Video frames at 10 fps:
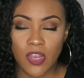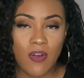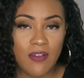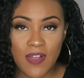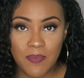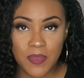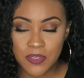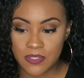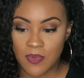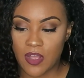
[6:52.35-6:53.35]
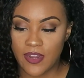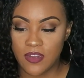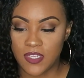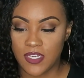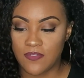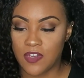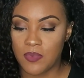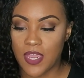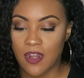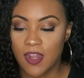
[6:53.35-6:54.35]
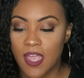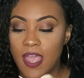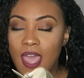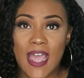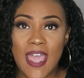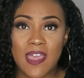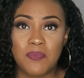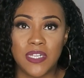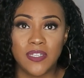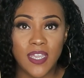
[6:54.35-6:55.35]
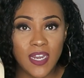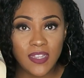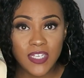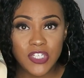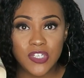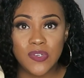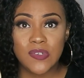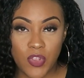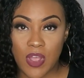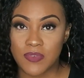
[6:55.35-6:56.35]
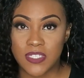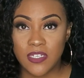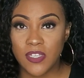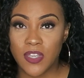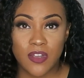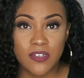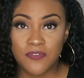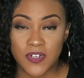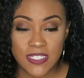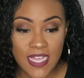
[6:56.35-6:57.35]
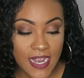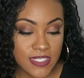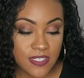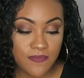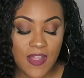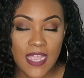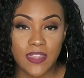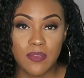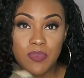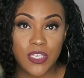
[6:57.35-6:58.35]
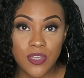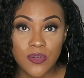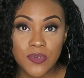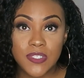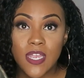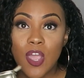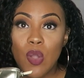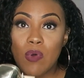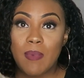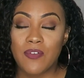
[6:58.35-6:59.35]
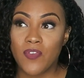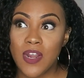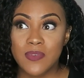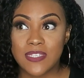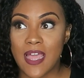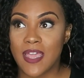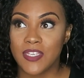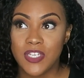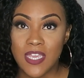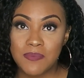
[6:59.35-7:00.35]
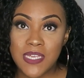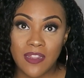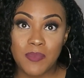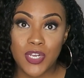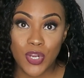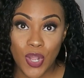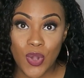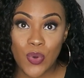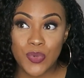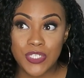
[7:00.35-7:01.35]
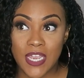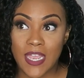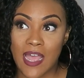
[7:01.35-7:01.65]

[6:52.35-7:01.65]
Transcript: Grapevine Mills Mall here in the DFW area. I had been looking at these shoes. I was looking on different sites to find them used. Well, my friend was like, she kept telling me to go check